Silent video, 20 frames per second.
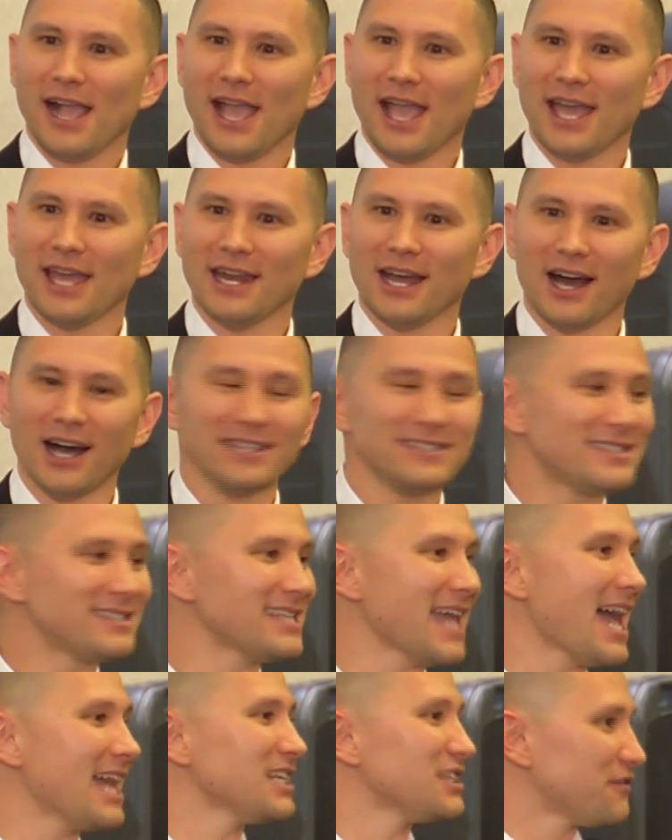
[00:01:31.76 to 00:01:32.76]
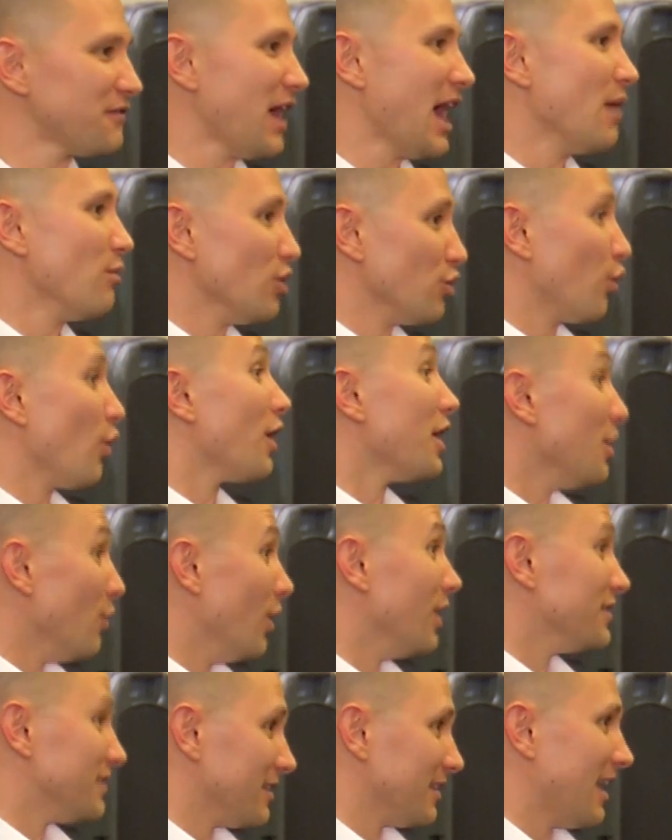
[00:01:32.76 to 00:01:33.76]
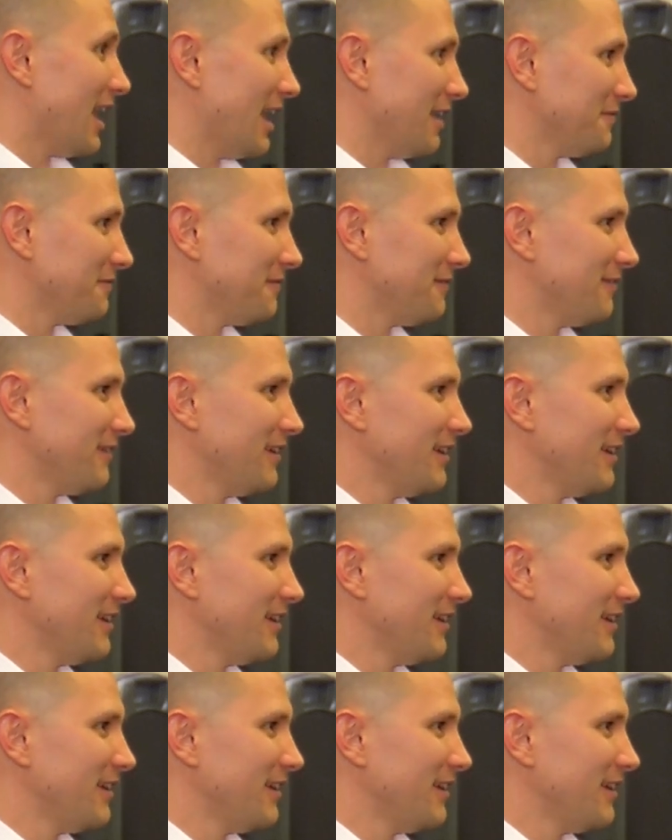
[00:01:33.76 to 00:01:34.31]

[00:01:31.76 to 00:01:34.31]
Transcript: and unsatisfied with where he was in life.